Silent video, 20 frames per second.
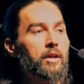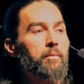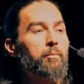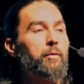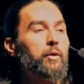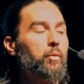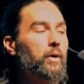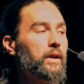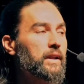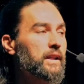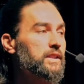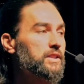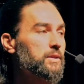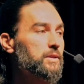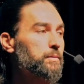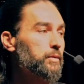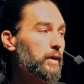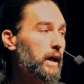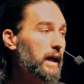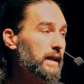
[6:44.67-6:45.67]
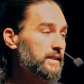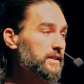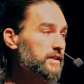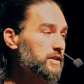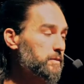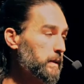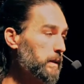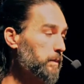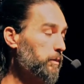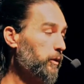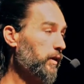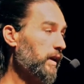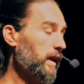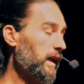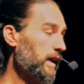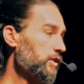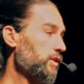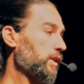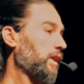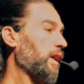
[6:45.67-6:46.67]
But one that surprises people that
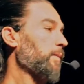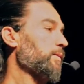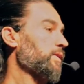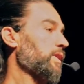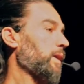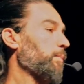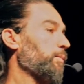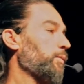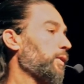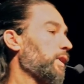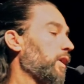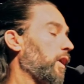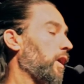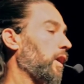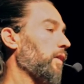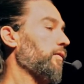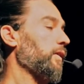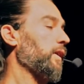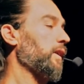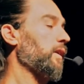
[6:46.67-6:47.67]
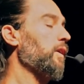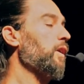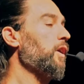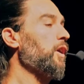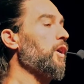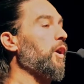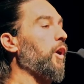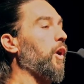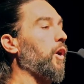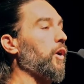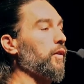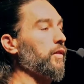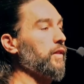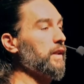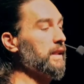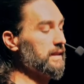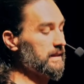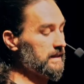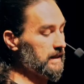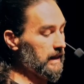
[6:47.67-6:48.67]
actually comes up pretty often are
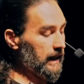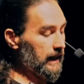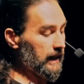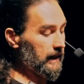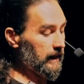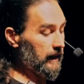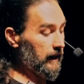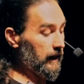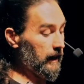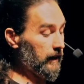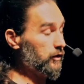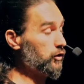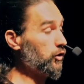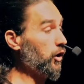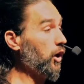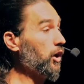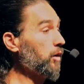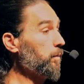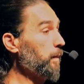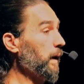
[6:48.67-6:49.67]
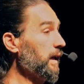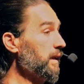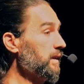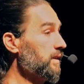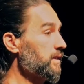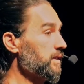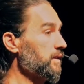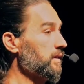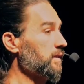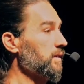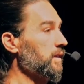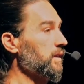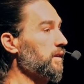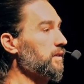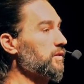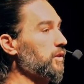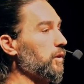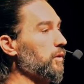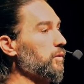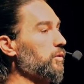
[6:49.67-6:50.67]
things like dog bites.
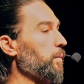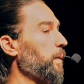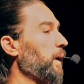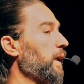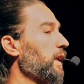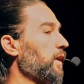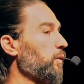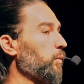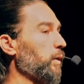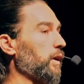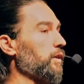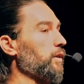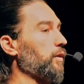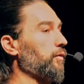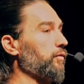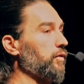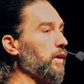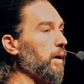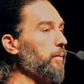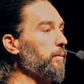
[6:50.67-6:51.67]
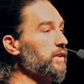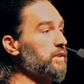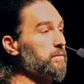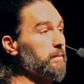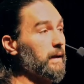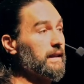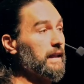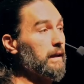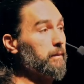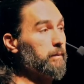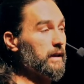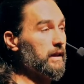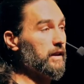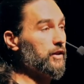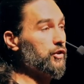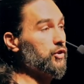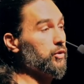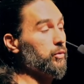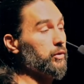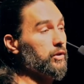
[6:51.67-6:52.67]
So depending where you're from, this might not be an
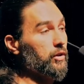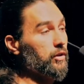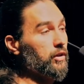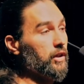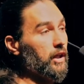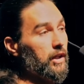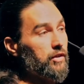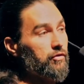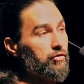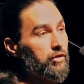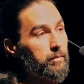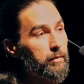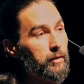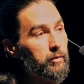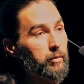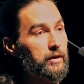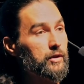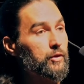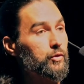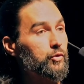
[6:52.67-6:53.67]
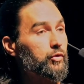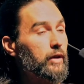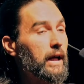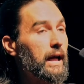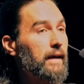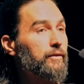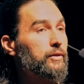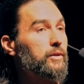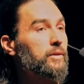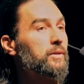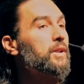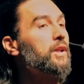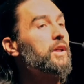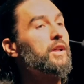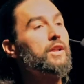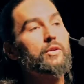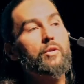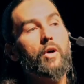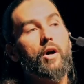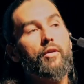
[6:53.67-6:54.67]
issue in your country, but when you travel,
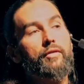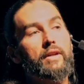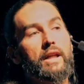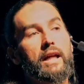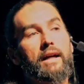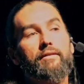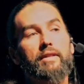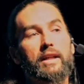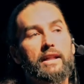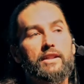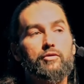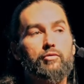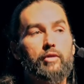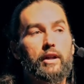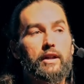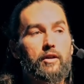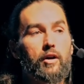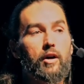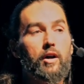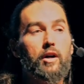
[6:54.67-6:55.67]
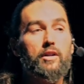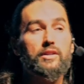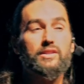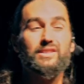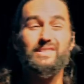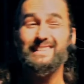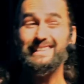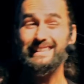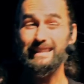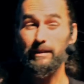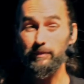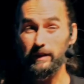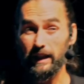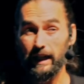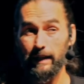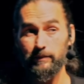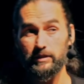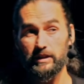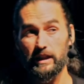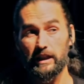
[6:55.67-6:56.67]
you often have like stray dogs.
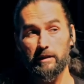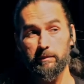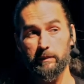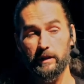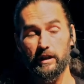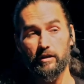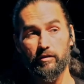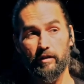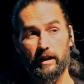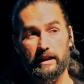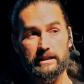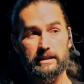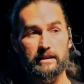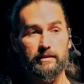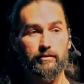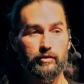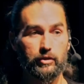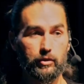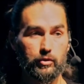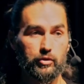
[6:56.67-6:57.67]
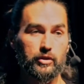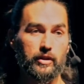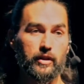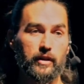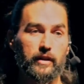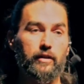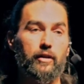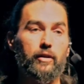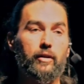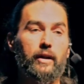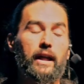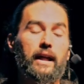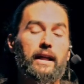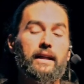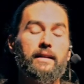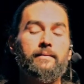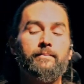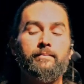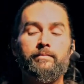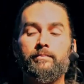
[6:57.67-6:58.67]
Sometimes they can be aggressive. Usually they're
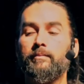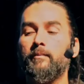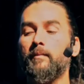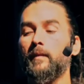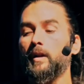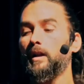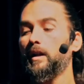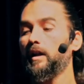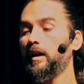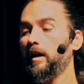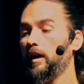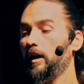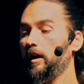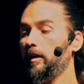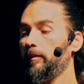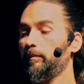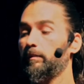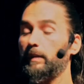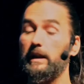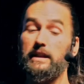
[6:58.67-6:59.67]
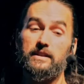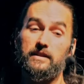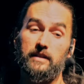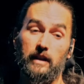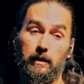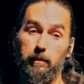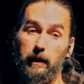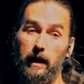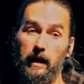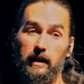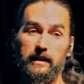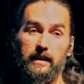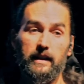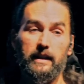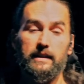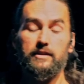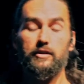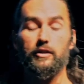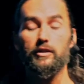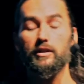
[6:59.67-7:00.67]
okay. Places like Bali,
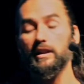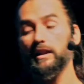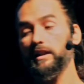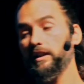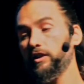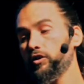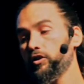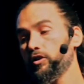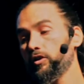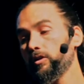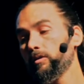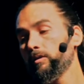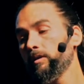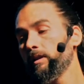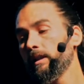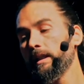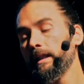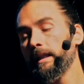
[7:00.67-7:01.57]
that's certainly an issue.